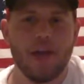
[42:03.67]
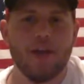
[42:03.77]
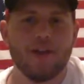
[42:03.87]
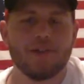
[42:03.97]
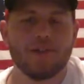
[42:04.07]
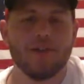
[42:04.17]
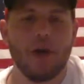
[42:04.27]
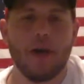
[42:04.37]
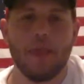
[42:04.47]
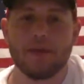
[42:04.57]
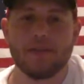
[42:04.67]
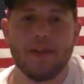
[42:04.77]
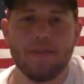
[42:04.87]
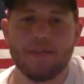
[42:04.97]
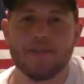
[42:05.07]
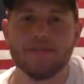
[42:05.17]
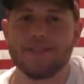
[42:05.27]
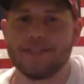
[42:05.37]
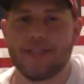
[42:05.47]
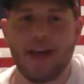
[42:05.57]
So there's definitely some
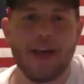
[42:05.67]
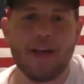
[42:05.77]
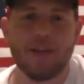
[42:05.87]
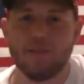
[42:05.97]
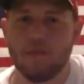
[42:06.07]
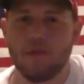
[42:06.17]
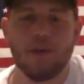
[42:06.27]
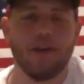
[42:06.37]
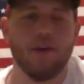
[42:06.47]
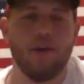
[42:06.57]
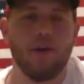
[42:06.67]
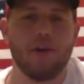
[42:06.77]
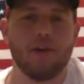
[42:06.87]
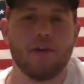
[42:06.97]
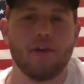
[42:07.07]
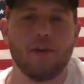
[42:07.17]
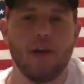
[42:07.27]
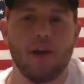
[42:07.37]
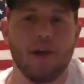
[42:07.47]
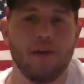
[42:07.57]
size worry on
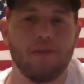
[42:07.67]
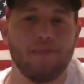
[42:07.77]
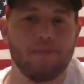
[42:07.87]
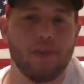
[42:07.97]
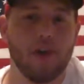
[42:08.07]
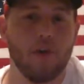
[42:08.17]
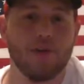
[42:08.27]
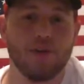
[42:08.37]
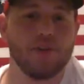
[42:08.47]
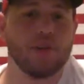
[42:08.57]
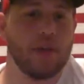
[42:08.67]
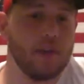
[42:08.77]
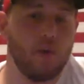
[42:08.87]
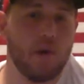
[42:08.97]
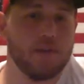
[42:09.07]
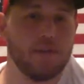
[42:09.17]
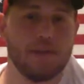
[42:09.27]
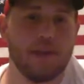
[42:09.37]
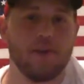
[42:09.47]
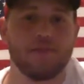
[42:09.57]
Cohen, just like there was with
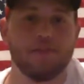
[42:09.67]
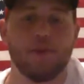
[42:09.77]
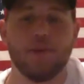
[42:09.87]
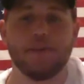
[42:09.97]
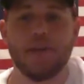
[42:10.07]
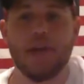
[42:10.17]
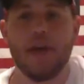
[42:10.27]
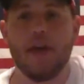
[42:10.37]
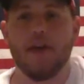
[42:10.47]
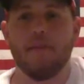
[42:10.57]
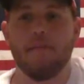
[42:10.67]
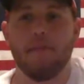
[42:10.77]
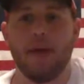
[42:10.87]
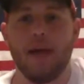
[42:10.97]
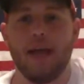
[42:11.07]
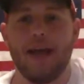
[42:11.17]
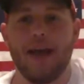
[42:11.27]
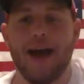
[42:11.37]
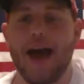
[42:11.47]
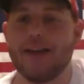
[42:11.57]
Darren Sproles. But
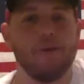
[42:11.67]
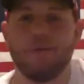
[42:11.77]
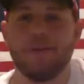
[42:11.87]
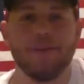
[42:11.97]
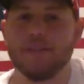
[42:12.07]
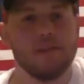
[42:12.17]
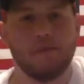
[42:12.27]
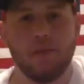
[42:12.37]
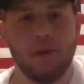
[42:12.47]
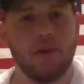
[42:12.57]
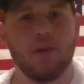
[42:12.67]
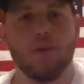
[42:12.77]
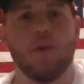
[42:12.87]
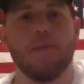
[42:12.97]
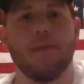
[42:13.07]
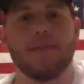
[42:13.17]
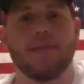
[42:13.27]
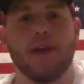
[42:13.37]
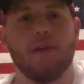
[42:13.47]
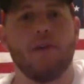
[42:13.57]
I don't think this is a player that you want to miss
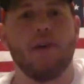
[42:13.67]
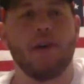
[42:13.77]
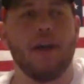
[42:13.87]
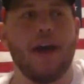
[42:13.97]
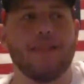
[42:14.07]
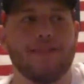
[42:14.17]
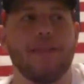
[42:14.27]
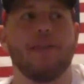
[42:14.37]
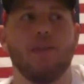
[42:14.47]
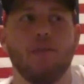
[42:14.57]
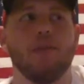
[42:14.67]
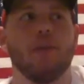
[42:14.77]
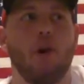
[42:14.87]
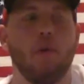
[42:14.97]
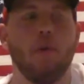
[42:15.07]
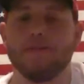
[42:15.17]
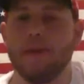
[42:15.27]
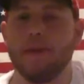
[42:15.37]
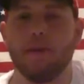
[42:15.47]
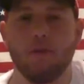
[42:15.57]
out on. I think you can always
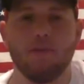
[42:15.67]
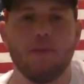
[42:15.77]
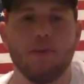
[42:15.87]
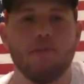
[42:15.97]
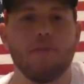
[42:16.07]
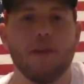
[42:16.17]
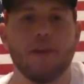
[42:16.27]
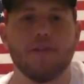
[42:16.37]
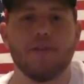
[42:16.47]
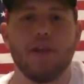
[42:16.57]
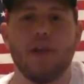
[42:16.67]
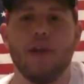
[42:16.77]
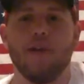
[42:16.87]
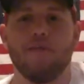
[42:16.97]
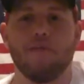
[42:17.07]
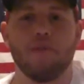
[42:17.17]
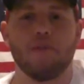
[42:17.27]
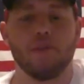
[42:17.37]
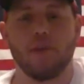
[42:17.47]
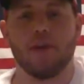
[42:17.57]
make room on your bench for
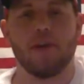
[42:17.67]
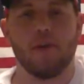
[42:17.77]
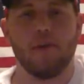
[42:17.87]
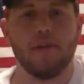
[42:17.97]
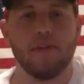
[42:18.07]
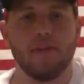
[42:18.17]
Tariq Cohen.